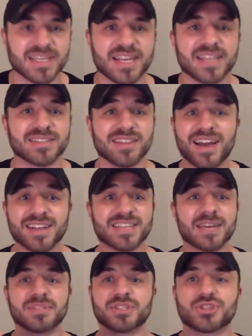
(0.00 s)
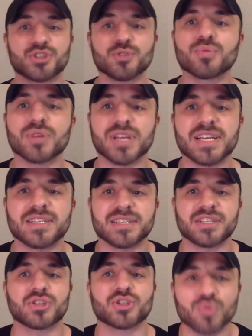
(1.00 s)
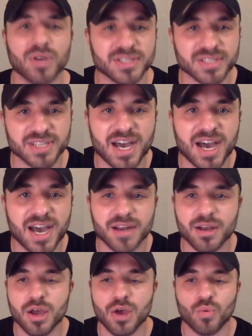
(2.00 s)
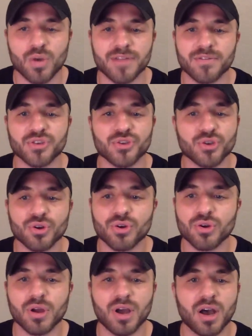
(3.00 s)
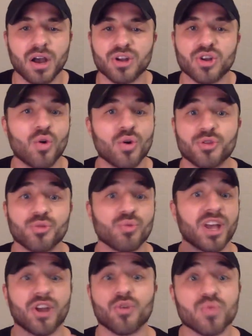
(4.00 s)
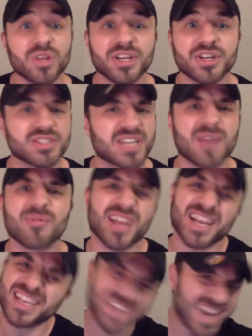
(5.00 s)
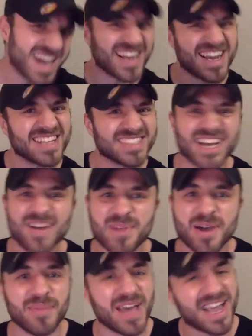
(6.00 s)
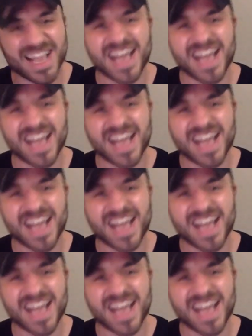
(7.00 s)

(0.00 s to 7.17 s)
And it's a lot of times it's super easy to trust God whenever you're going through like a really good time. You're like, yeah, God's got my back.